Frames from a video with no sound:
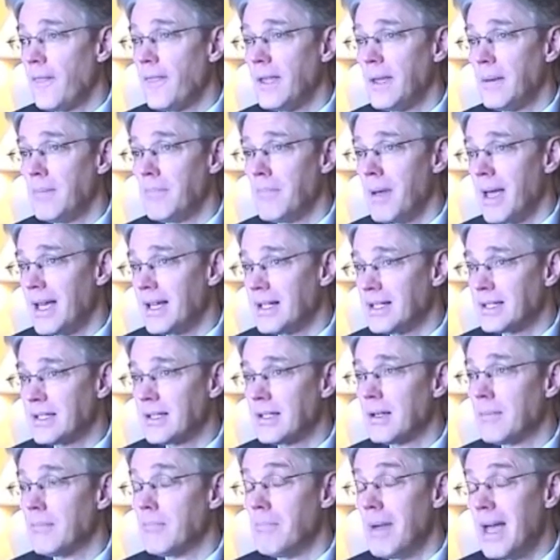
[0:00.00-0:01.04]
the
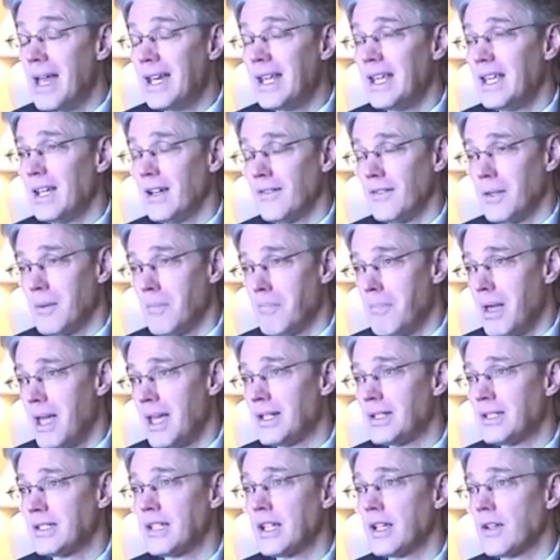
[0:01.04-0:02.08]
base, many of the
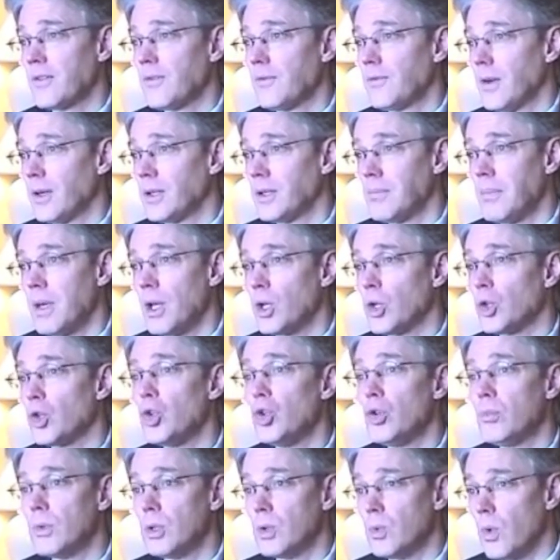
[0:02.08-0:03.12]
basic fundamental
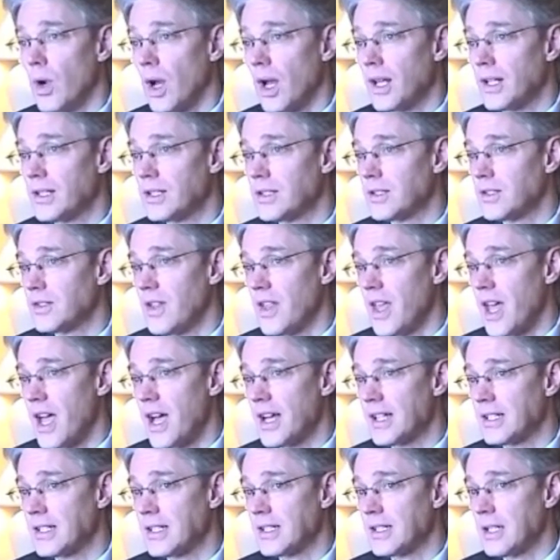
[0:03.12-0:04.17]
human rights
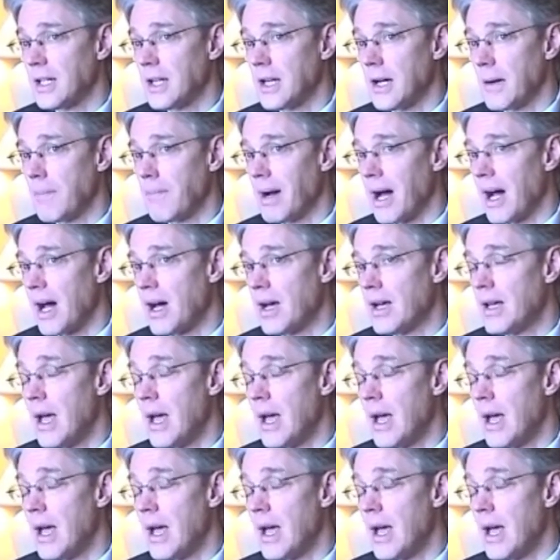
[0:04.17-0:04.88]
that uh,